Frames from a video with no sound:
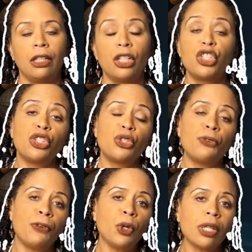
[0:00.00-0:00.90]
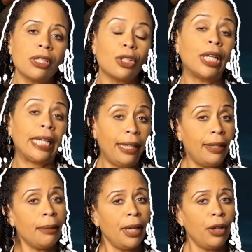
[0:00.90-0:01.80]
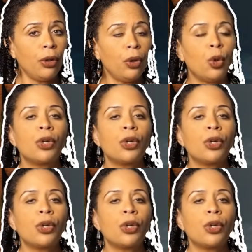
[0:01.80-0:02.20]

Should you focus on eating better, or